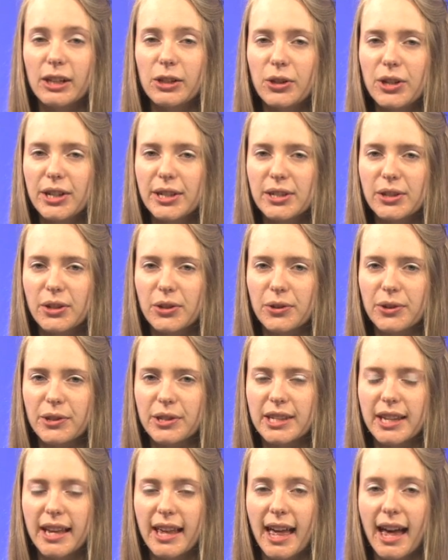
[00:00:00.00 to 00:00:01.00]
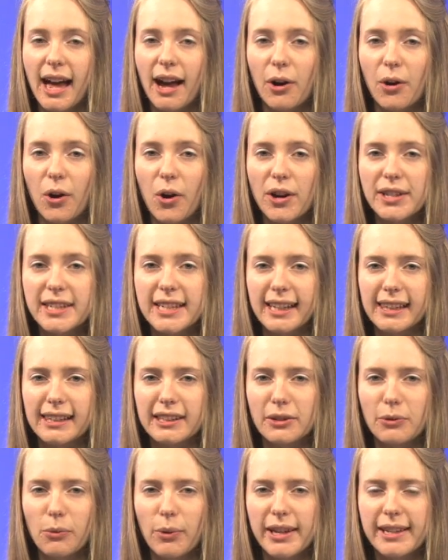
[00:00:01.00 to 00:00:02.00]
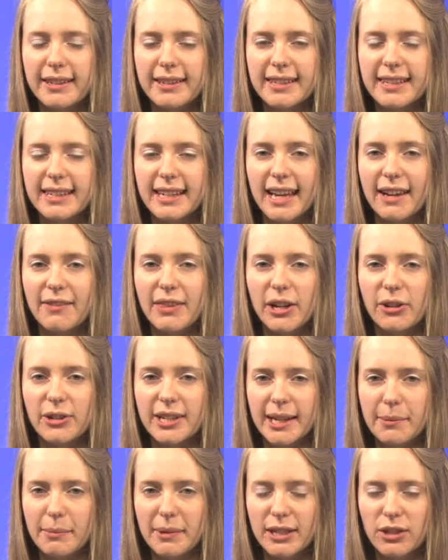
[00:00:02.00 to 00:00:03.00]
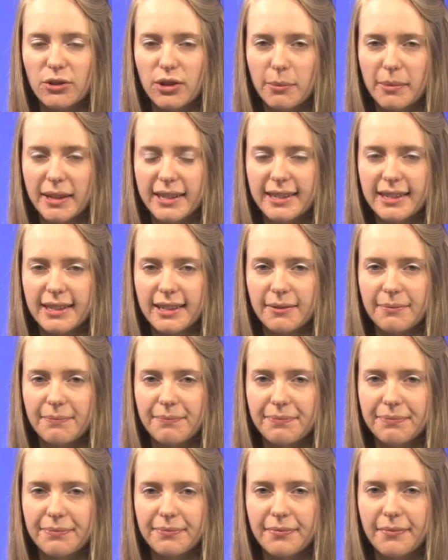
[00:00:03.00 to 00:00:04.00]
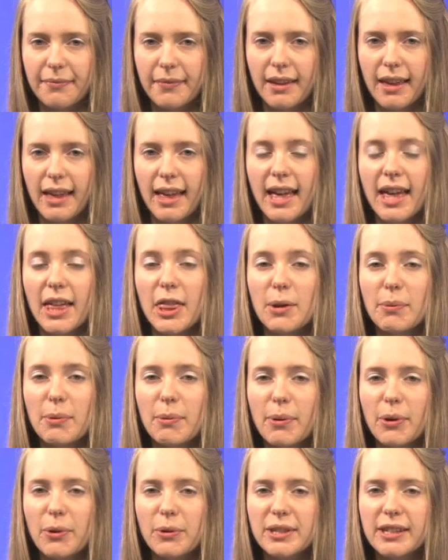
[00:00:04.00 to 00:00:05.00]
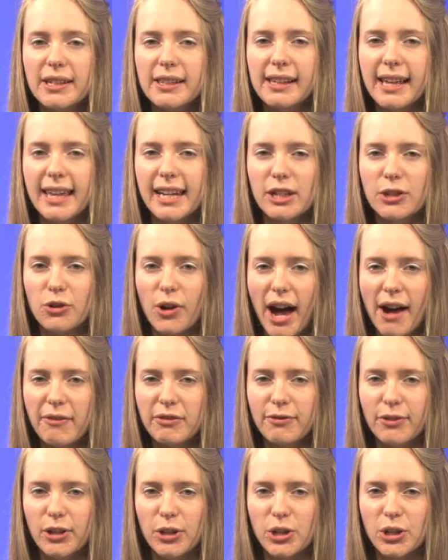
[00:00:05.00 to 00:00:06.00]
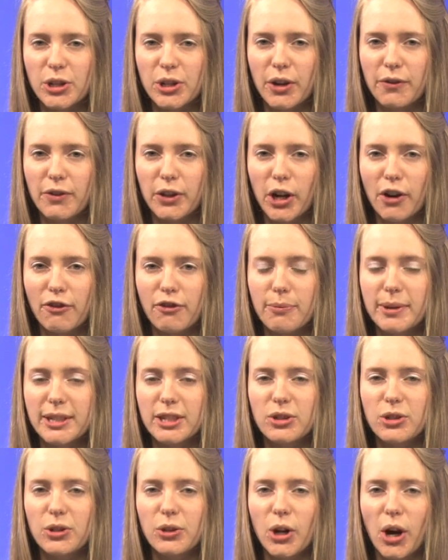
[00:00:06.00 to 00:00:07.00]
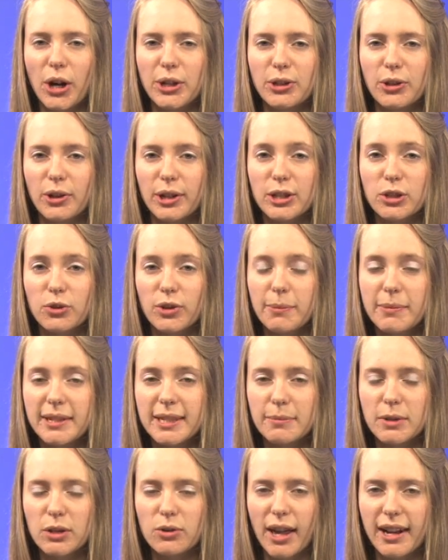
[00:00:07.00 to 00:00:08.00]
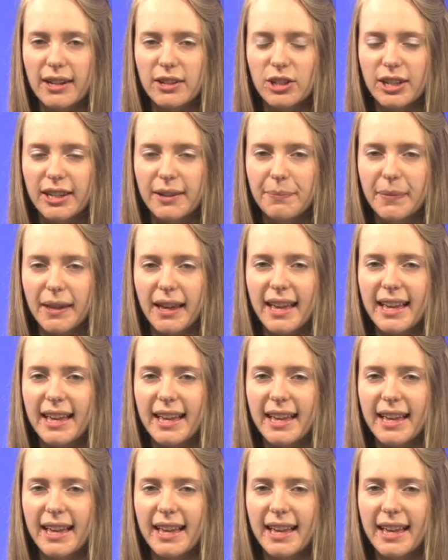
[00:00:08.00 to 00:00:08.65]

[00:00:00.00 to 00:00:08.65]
including schools, across England and Wales if they are deemed extremist. The proposal in a draft version of the government's new counter-extremism strategy,